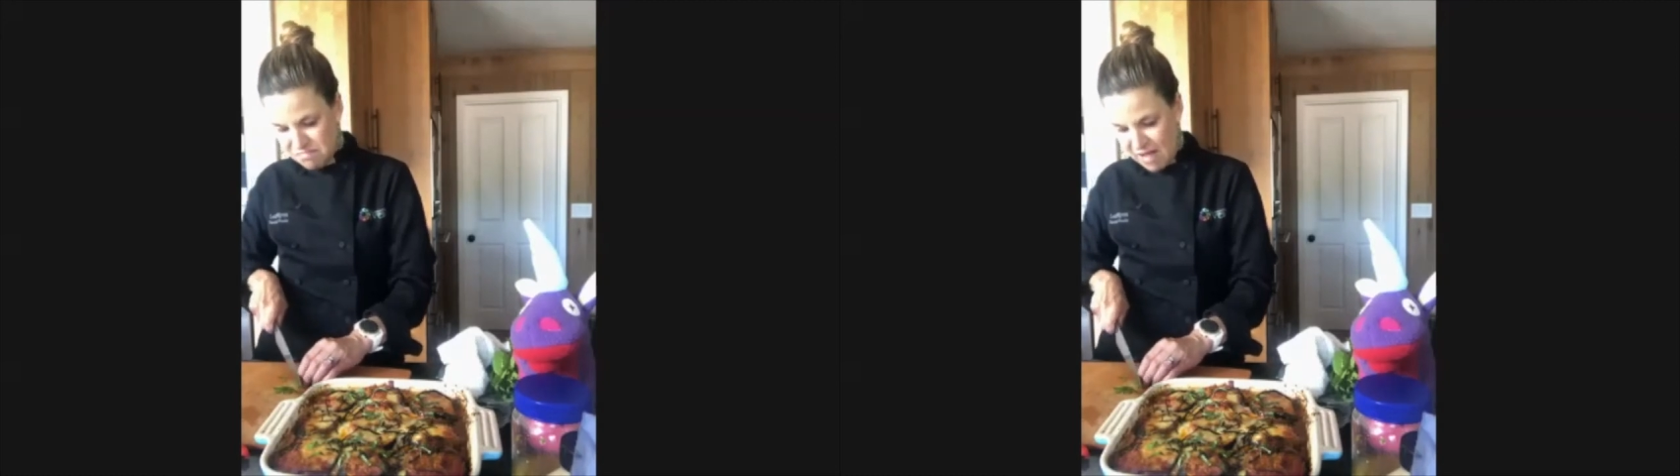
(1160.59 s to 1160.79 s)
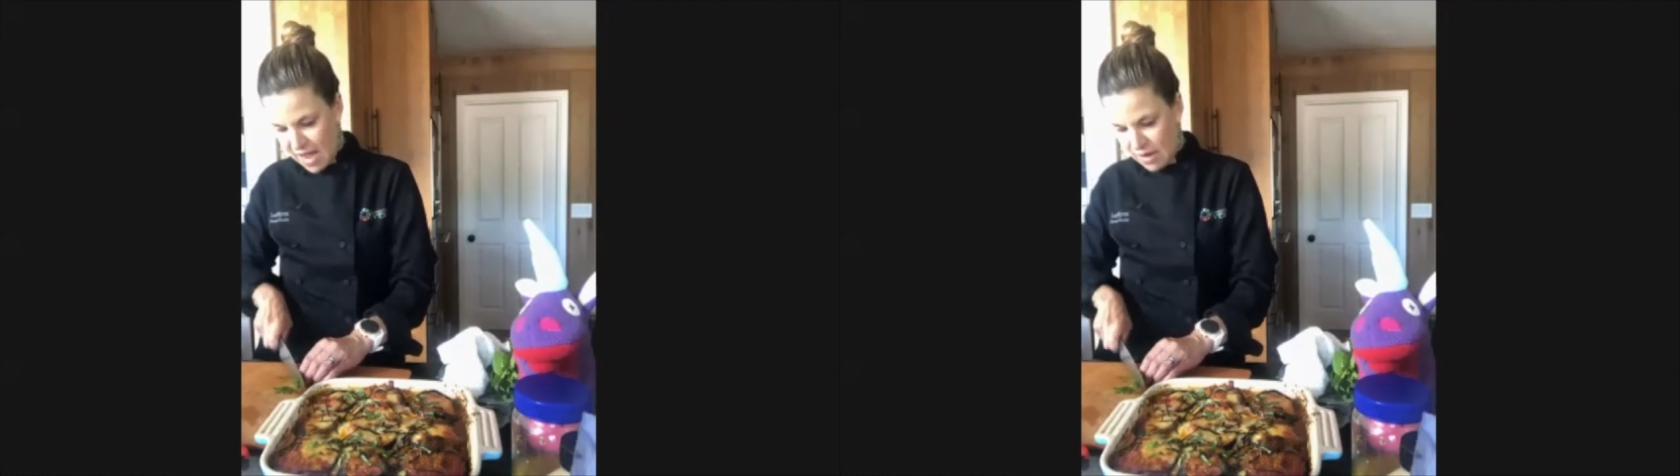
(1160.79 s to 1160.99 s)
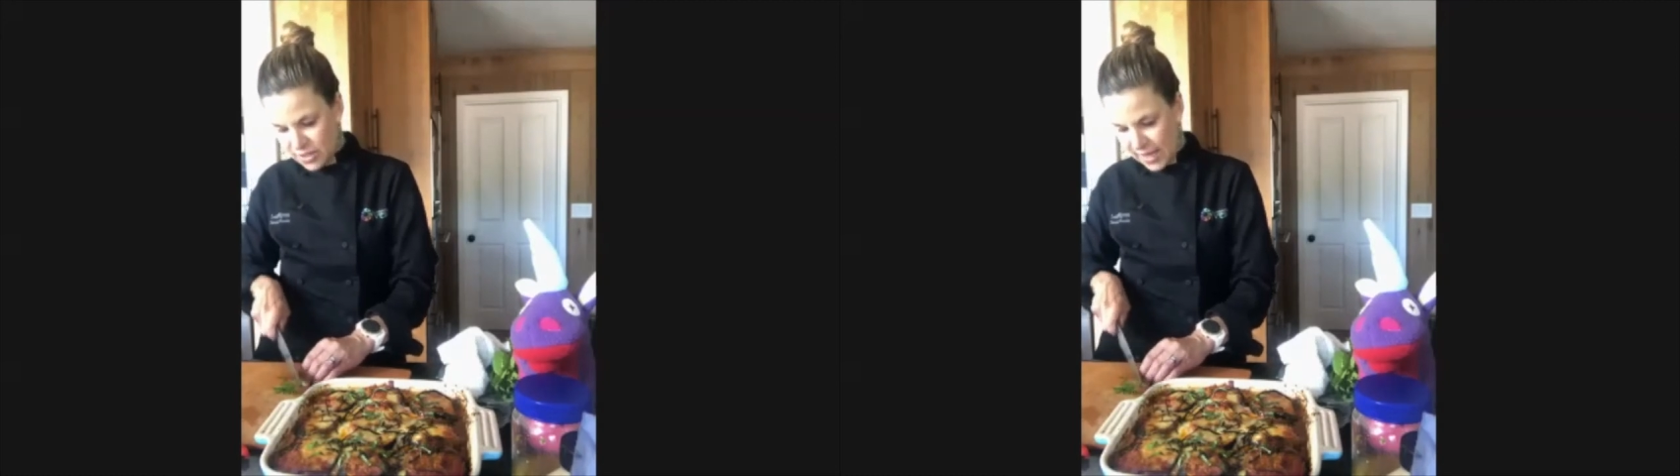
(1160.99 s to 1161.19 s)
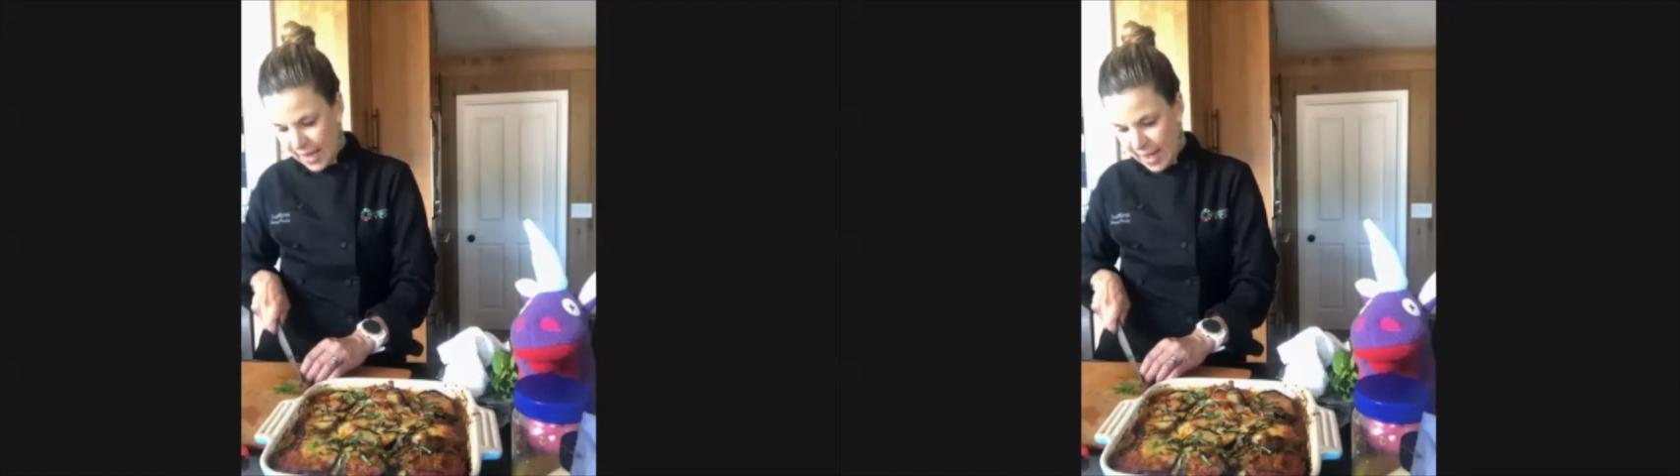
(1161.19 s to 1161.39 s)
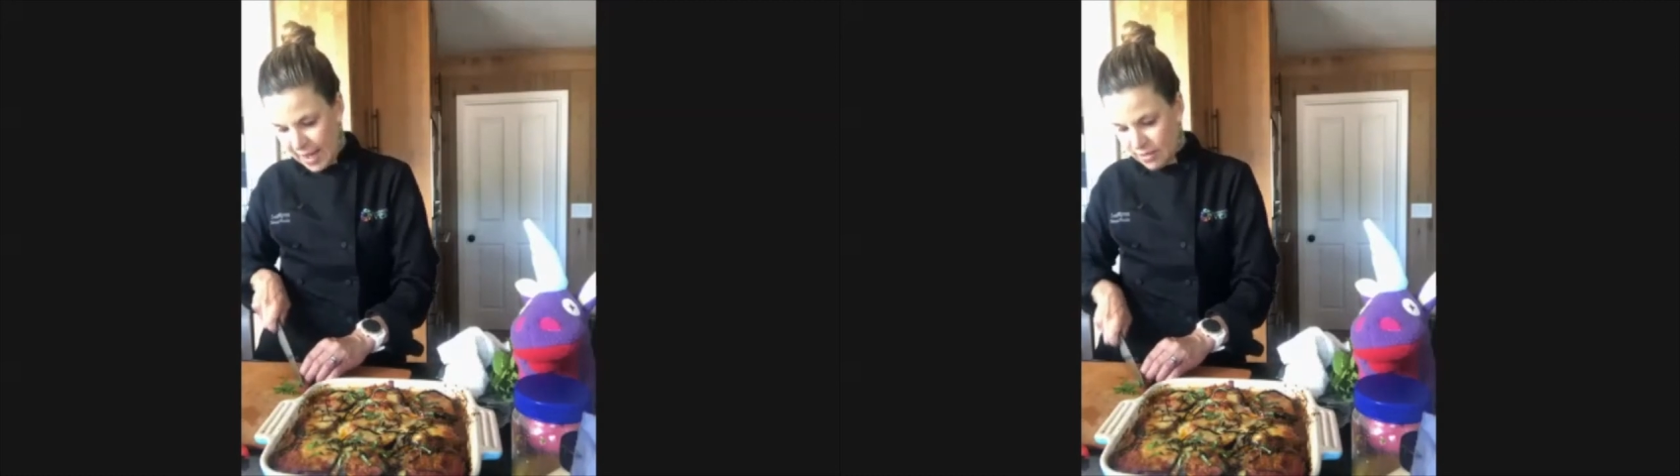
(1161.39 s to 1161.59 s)
I would say,
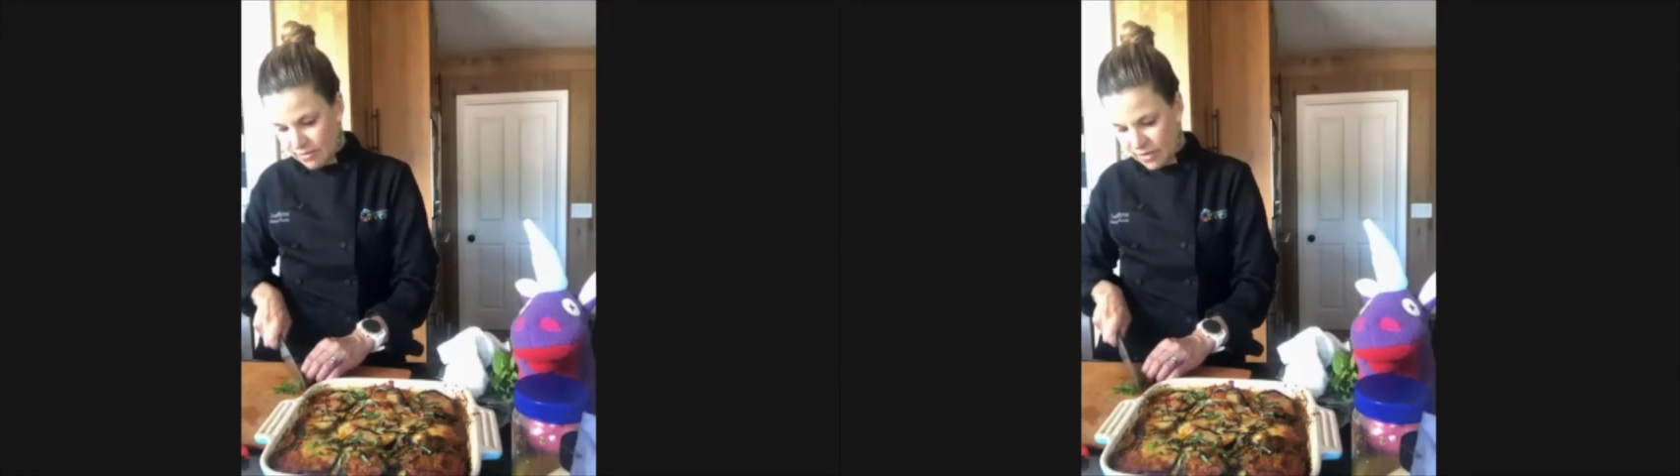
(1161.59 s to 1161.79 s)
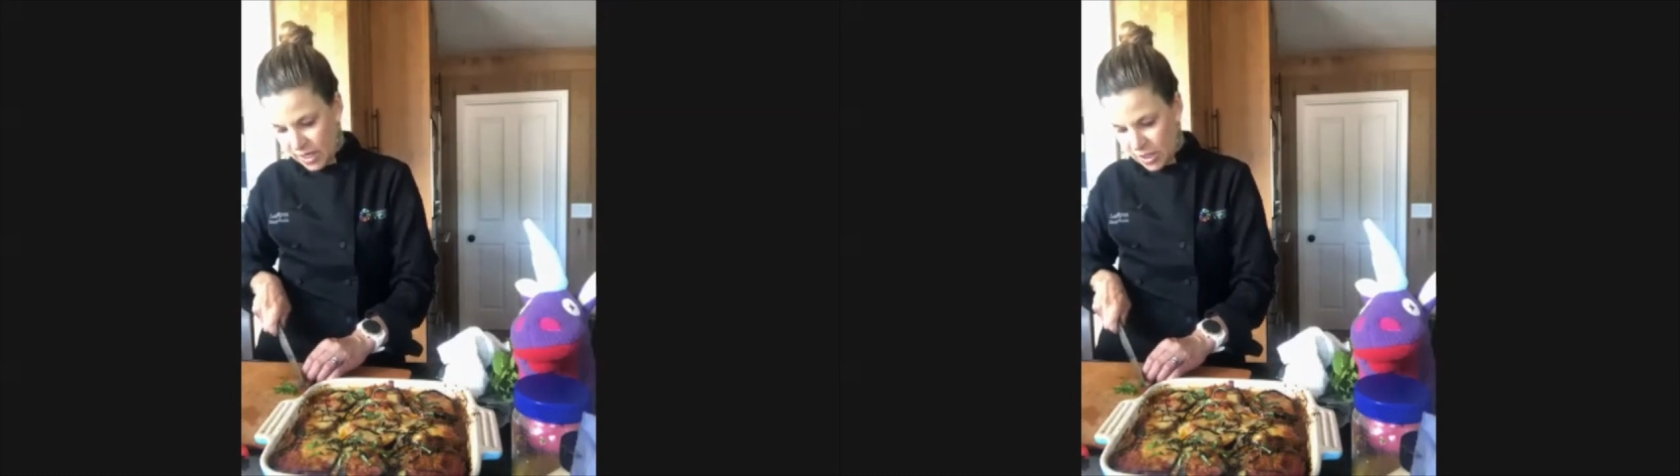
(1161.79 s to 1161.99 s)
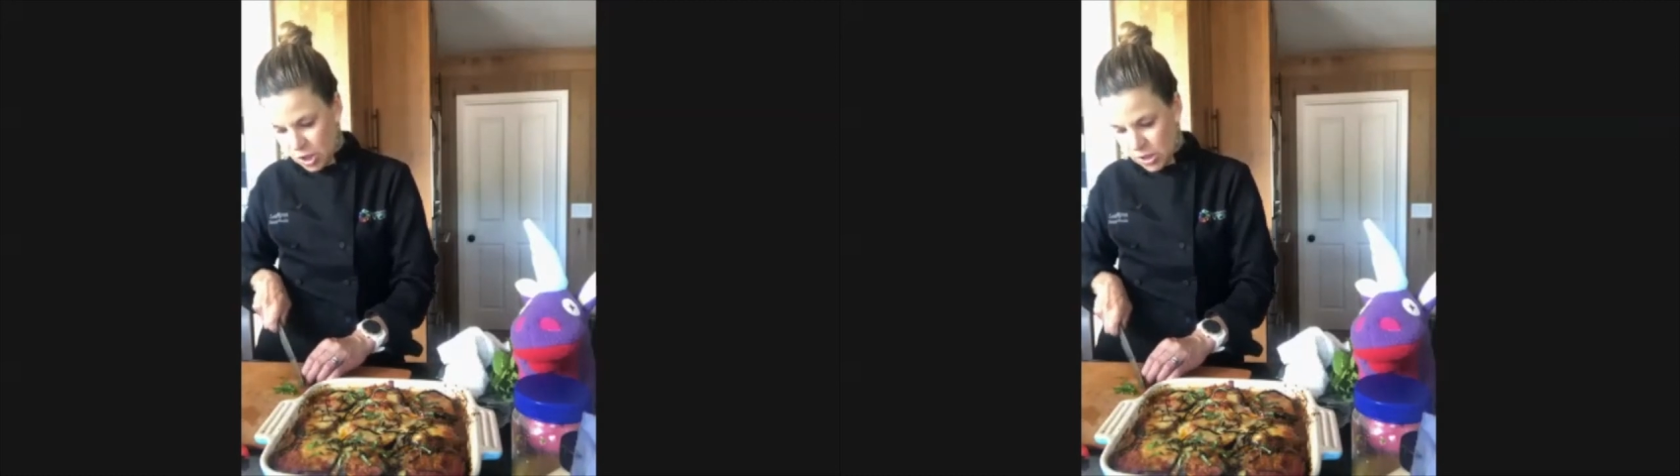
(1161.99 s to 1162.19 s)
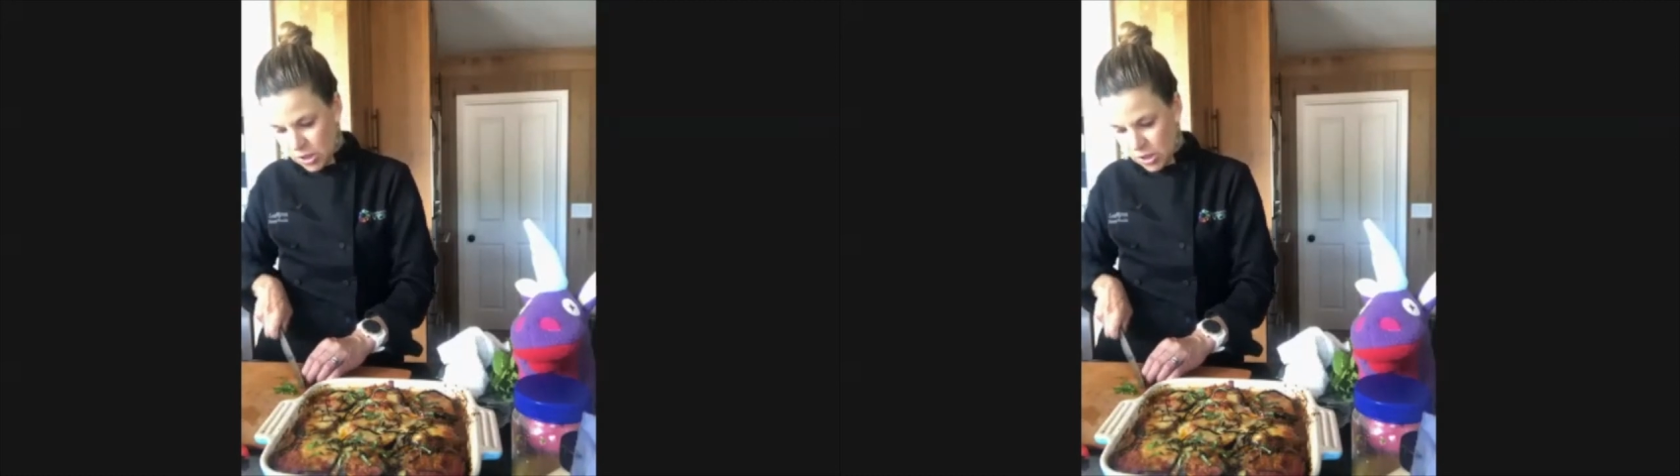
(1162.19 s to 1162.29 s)
1/8 of an inch.